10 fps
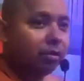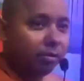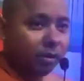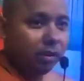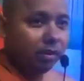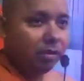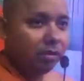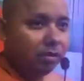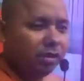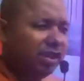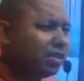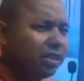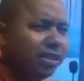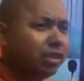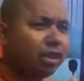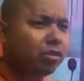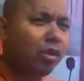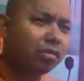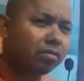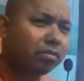You see? Just listen to
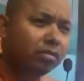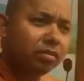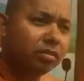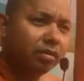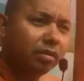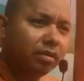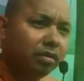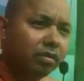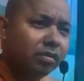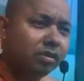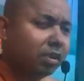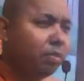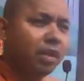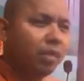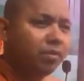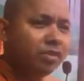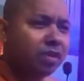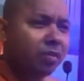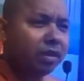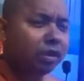talk. She became
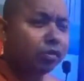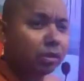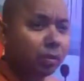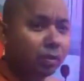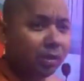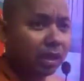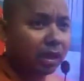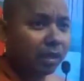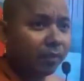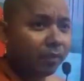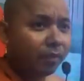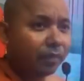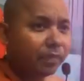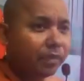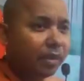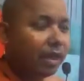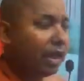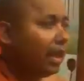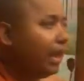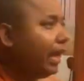instrumental, Suttapanna.
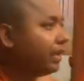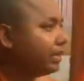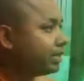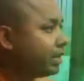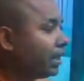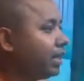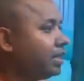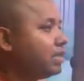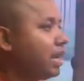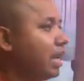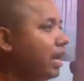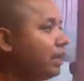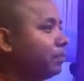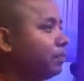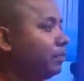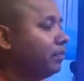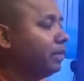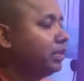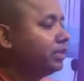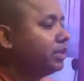And the second time,
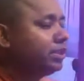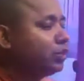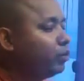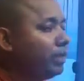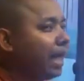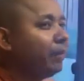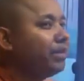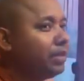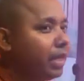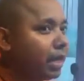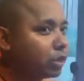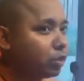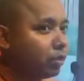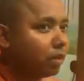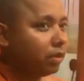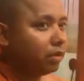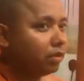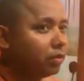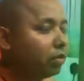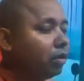she's doing every day actually,
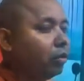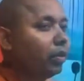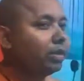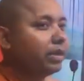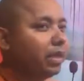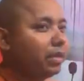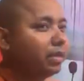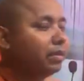not only one day.